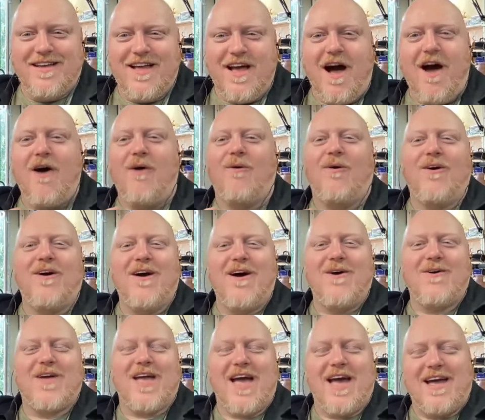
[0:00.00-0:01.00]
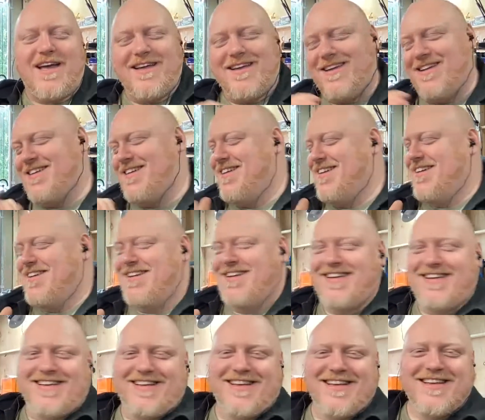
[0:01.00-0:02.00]
Oh, okay,
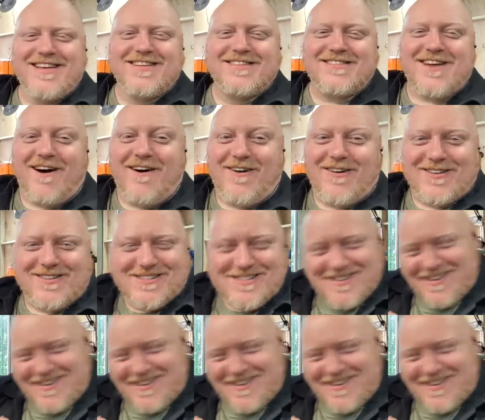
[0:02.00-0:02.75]
dolls.